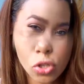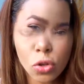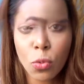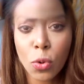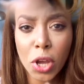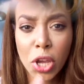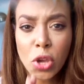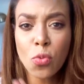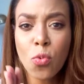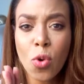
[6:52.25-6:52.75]
So
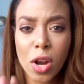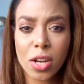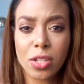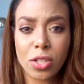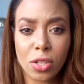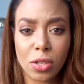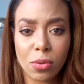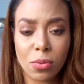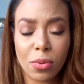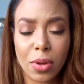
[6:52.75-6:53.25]
what you want to
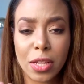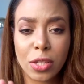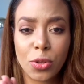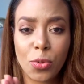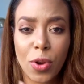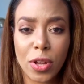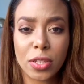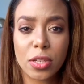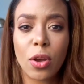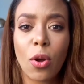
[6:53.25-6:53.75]
do is you
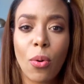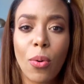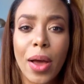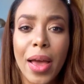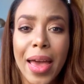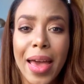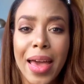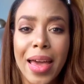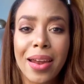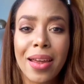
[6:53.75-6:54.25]
want to go
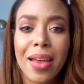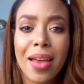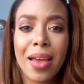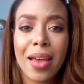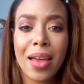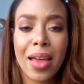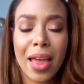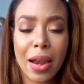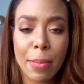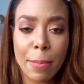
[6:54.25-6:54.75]
ahead
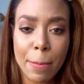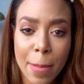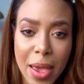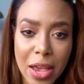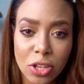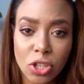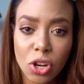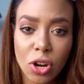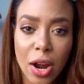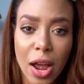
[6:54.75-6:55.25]
and
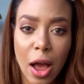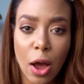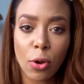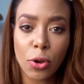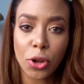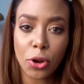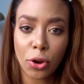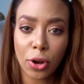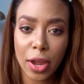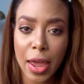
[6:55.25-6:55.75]
measure
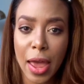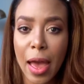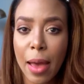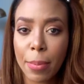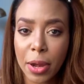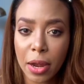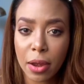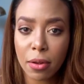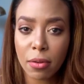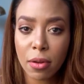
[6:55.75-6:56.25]
out your
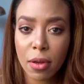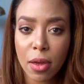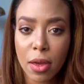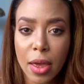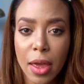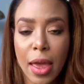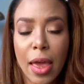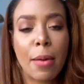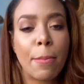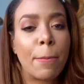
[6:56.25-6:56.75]
cabinet
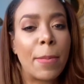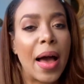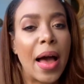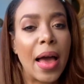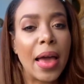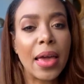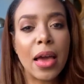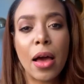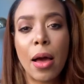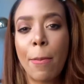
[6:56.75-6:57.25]
and
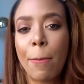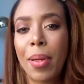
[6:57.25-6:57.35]
buy a